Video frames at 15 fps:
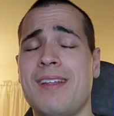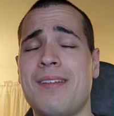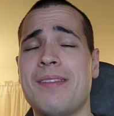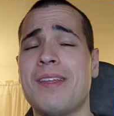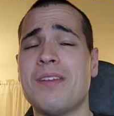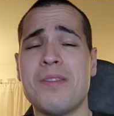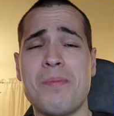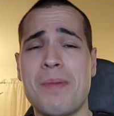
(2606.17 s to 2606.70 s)

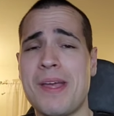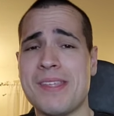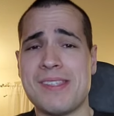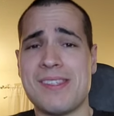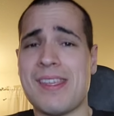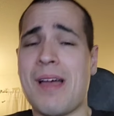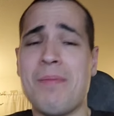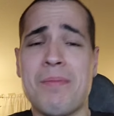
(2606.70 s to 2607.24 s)
They're the
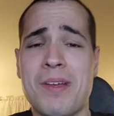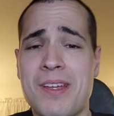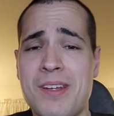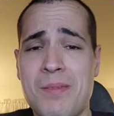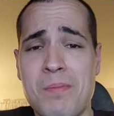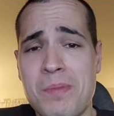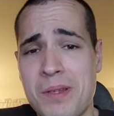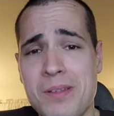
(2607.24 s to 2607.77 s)
best. I'm going to
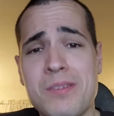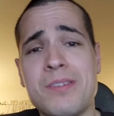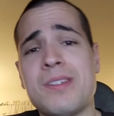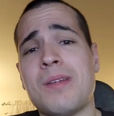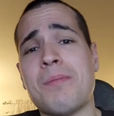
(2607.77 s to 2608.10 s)
build